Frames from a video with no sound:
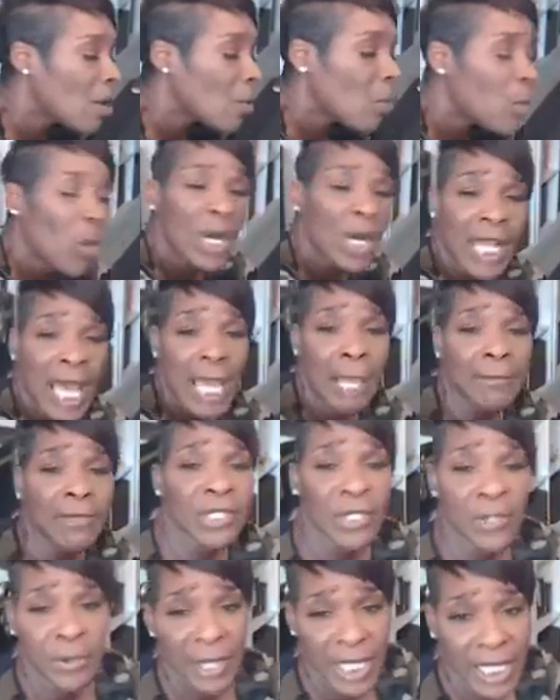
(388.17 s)
what I'm
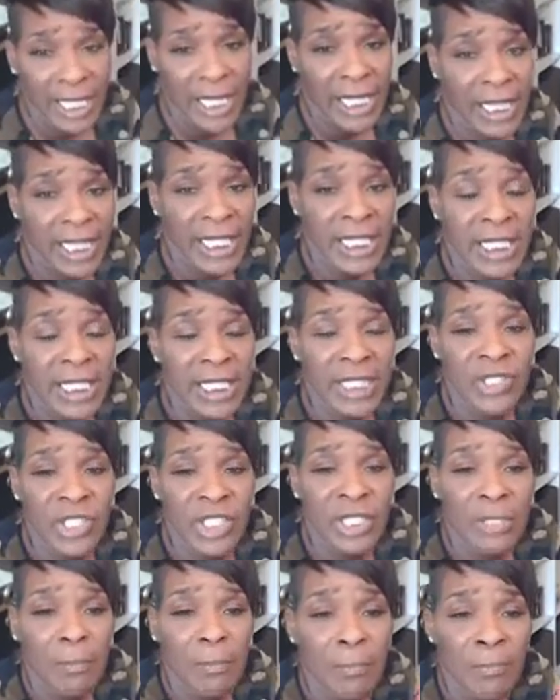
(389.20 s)
doing, and this is
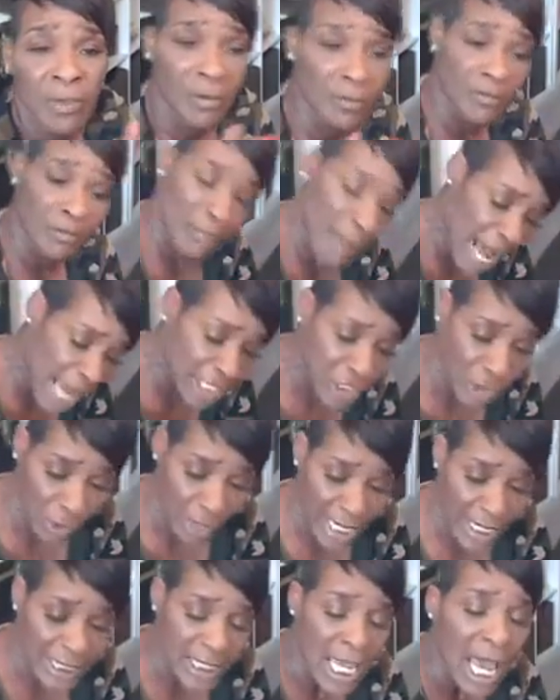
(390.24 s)
just my
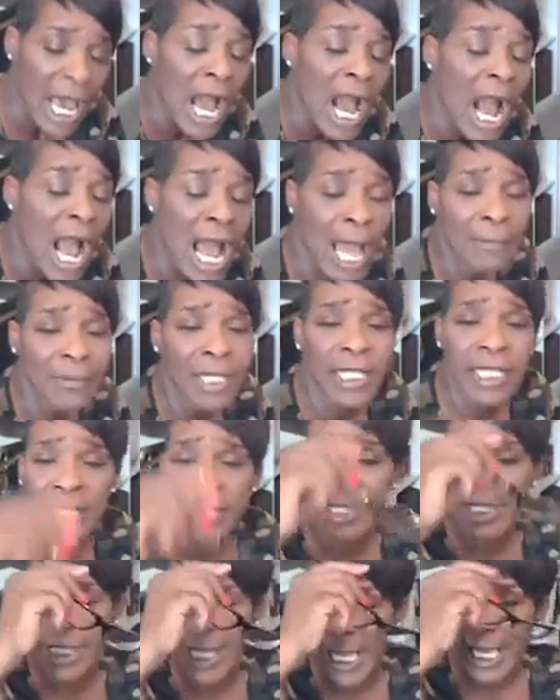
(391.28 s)
choice, I'm going to
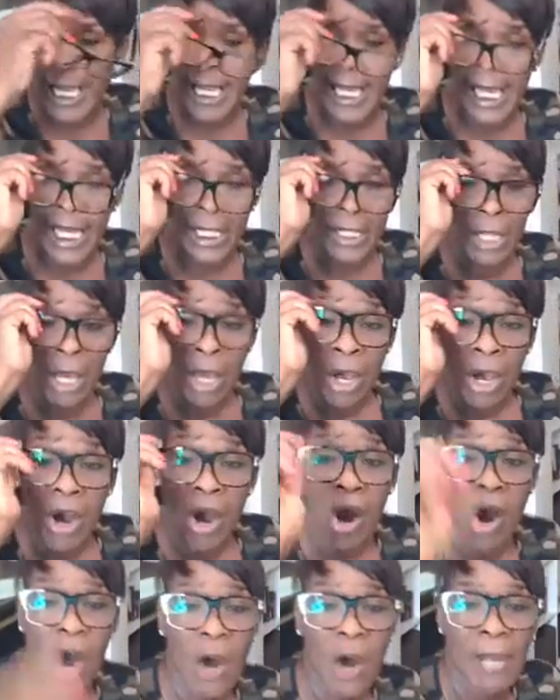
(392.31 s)
scan
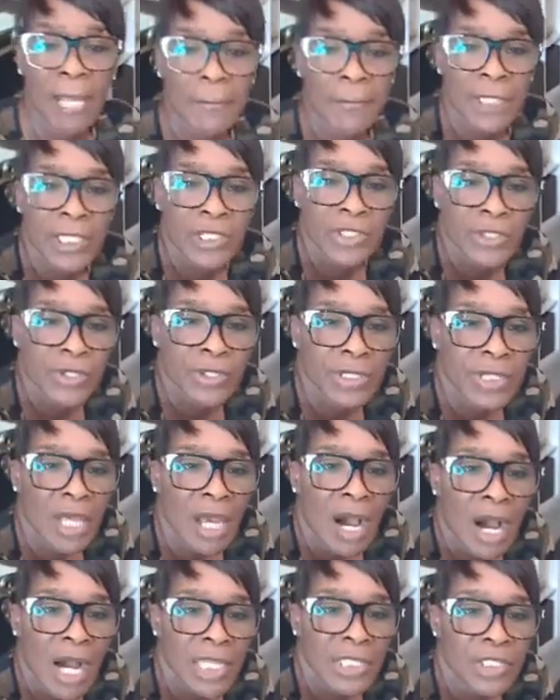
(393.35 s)
all my pictures
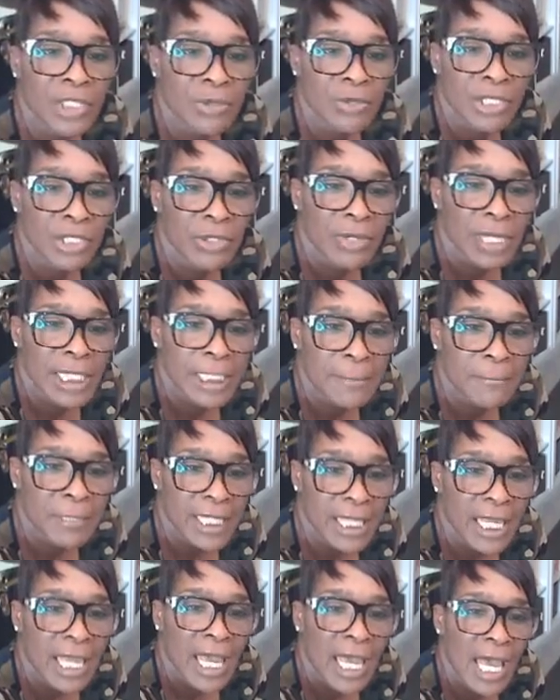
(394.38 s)
onto a
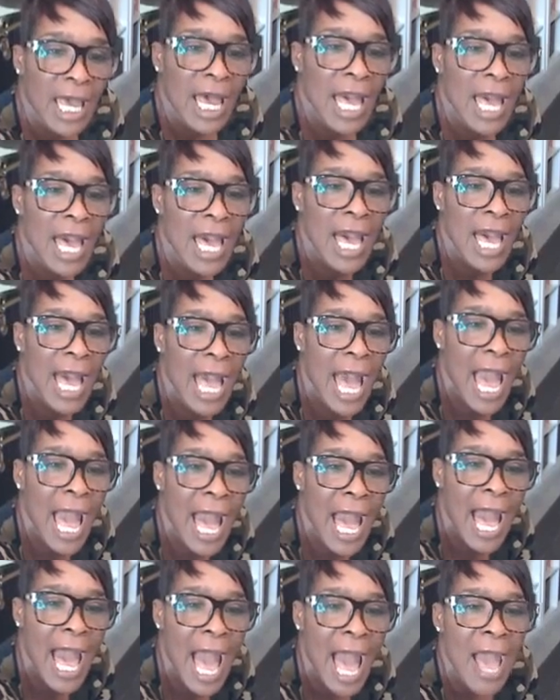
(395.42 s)
USB.
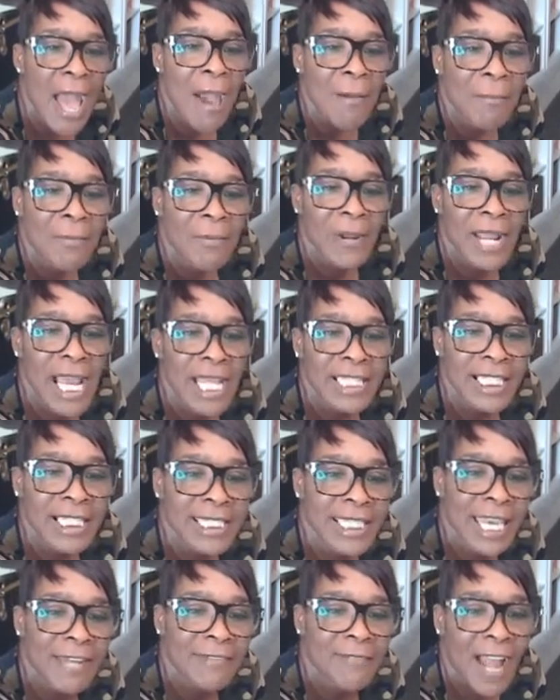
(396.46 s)
Brandis
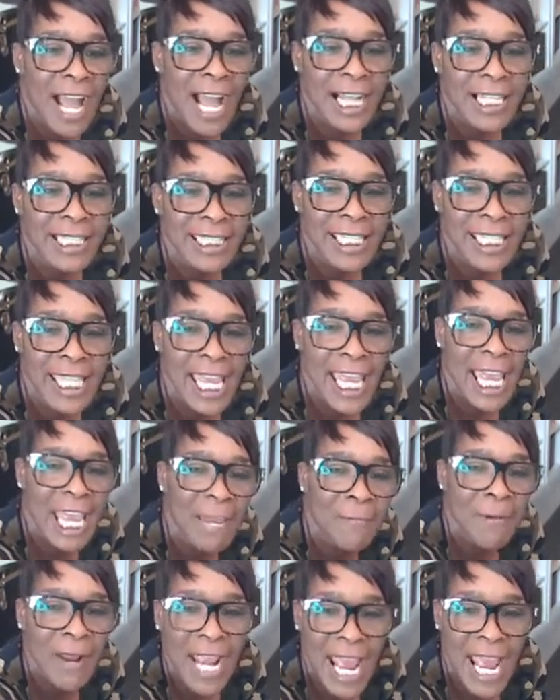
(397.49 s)
said, Roxy,
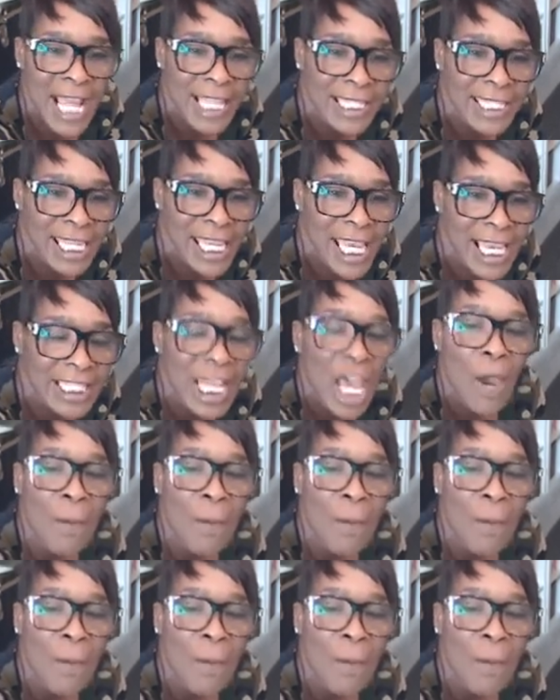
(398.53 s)
hey Brandis.